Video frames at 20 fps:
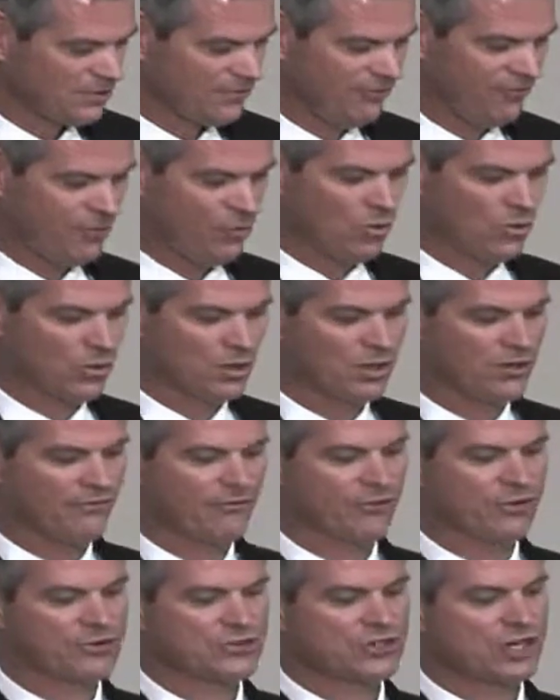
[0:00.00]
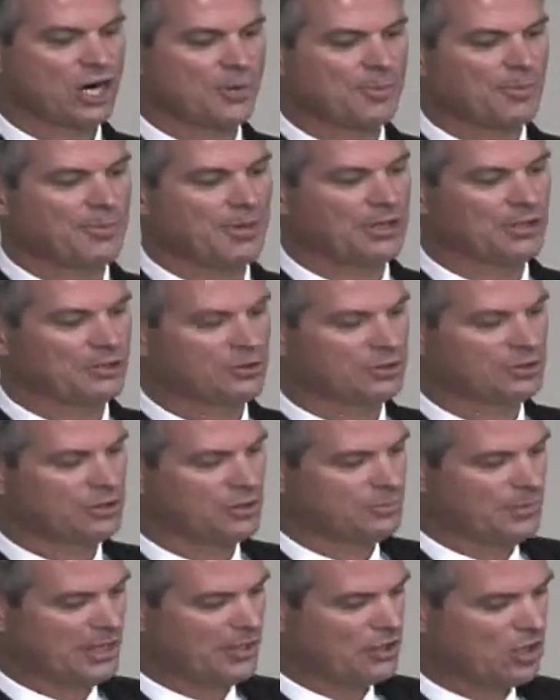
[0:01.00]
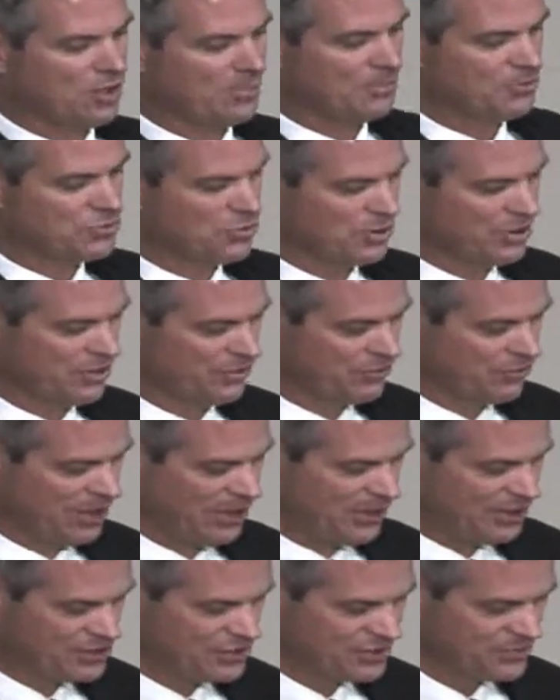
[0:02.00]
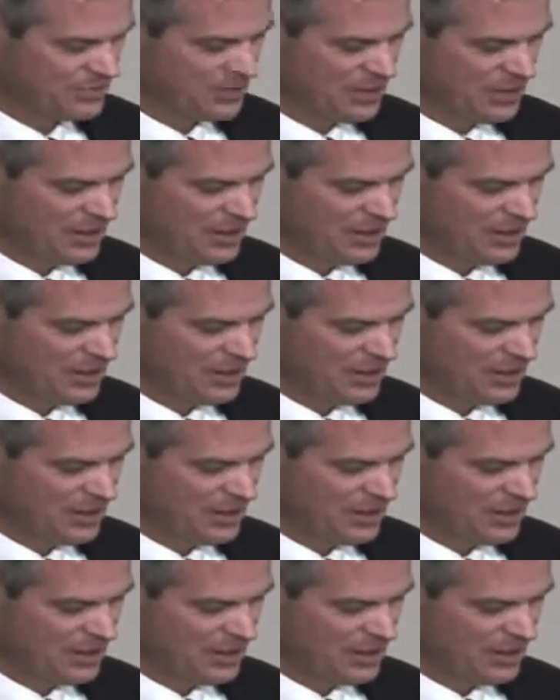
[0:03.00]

for first metacarpal joint arthritis.